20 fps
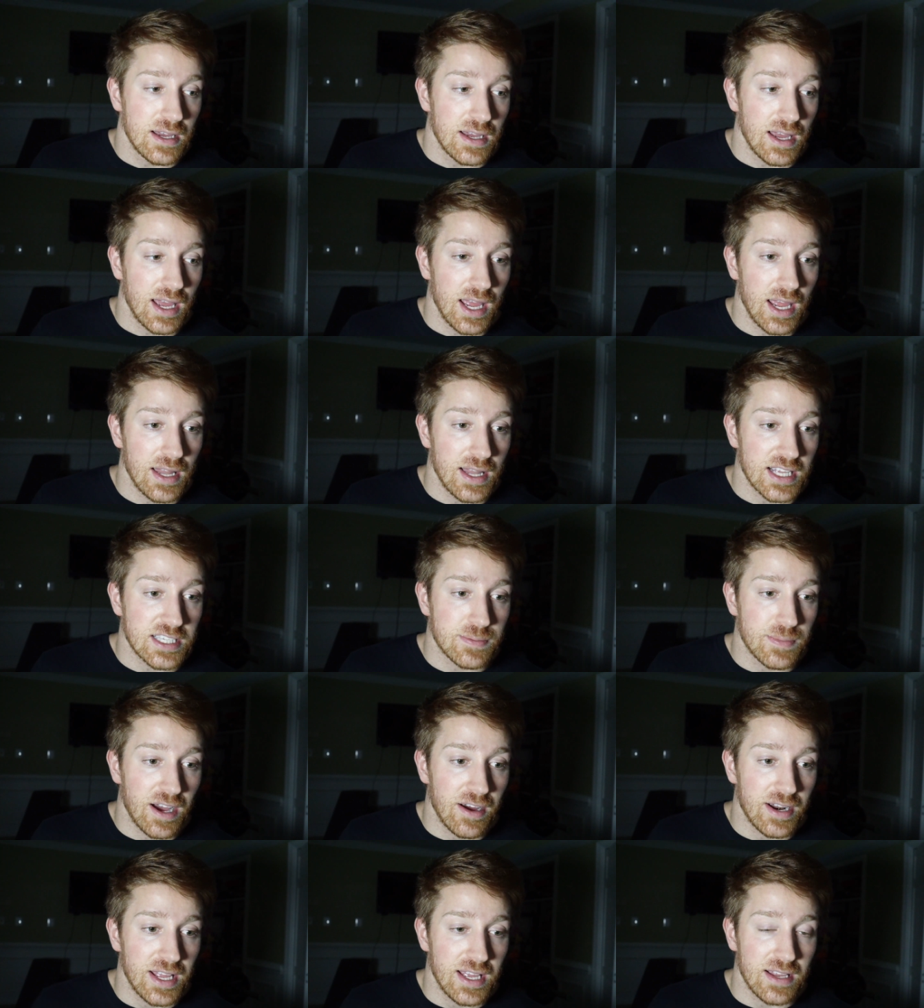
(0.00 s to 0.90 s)
And that's
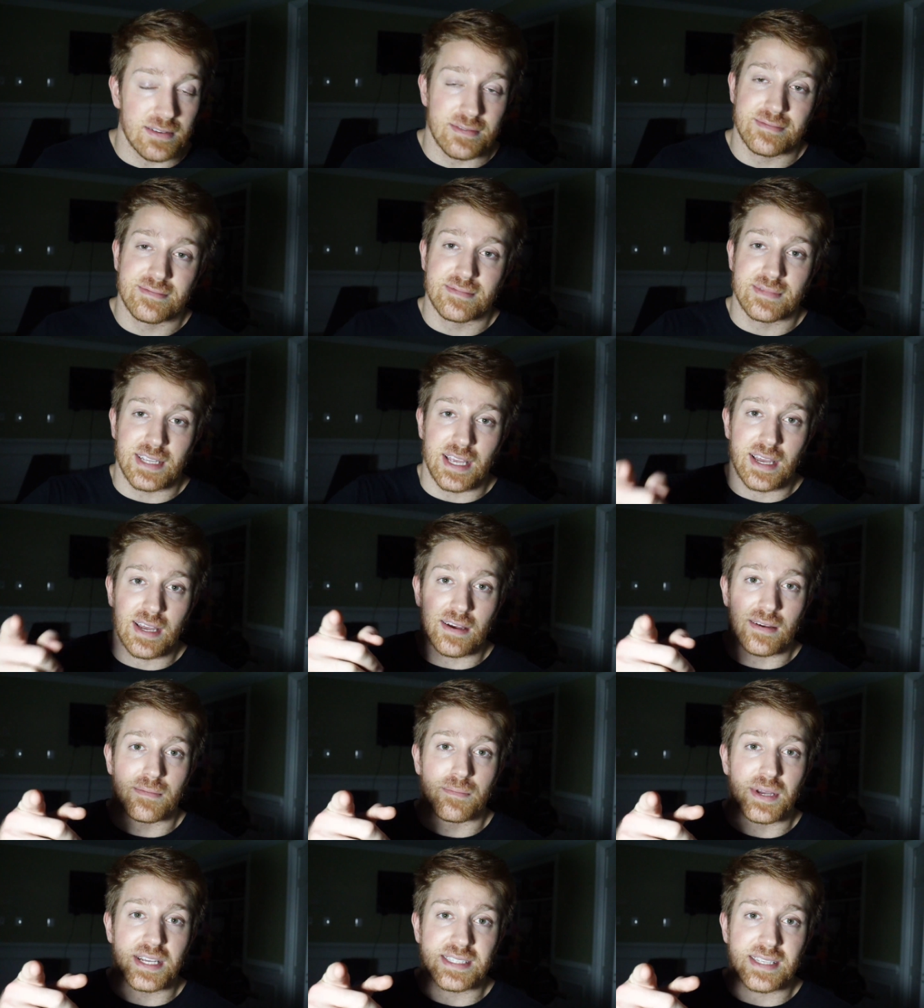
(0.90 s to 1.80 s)
about it. Yeah.
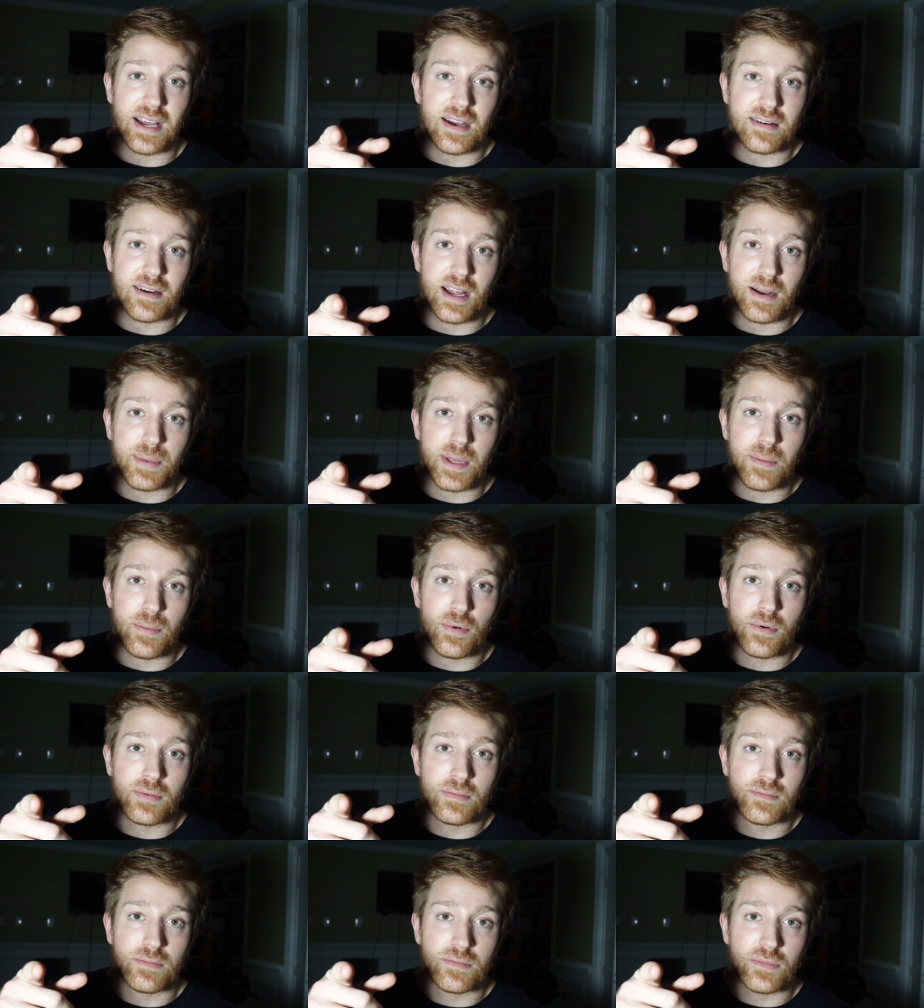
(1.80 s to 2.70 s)
Peace out, Cardi people.
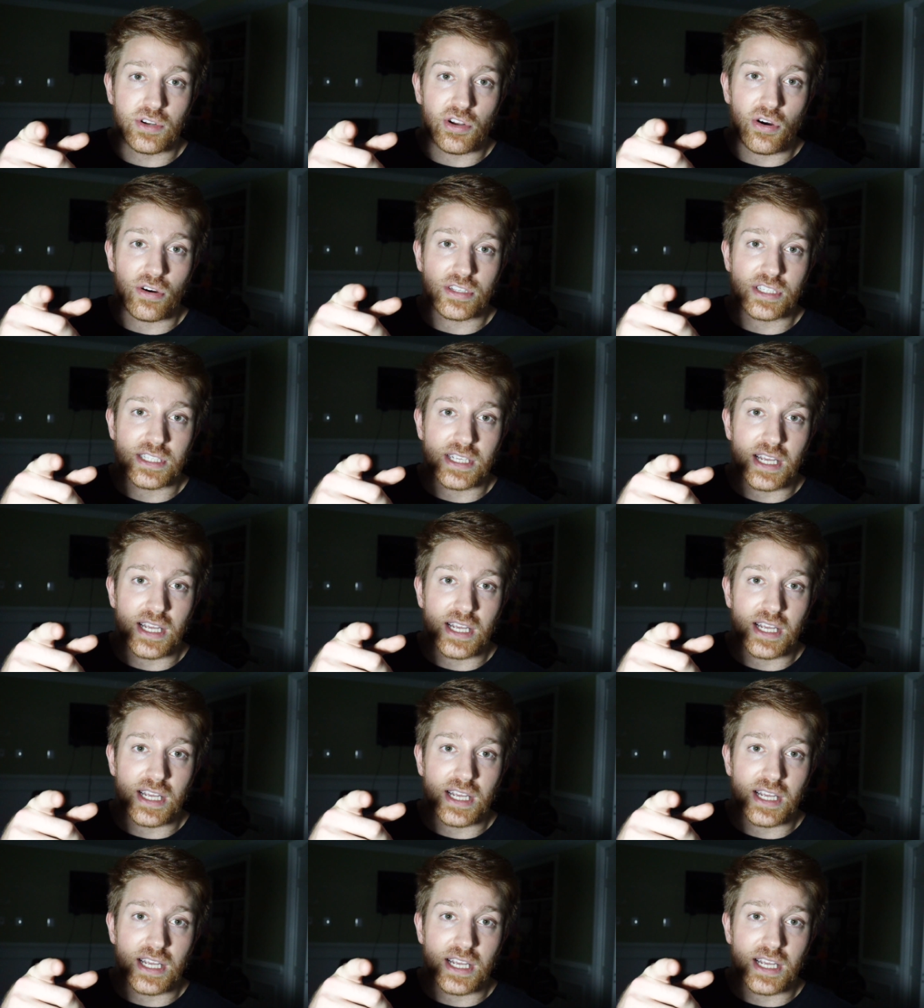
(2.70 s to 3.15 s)
Know what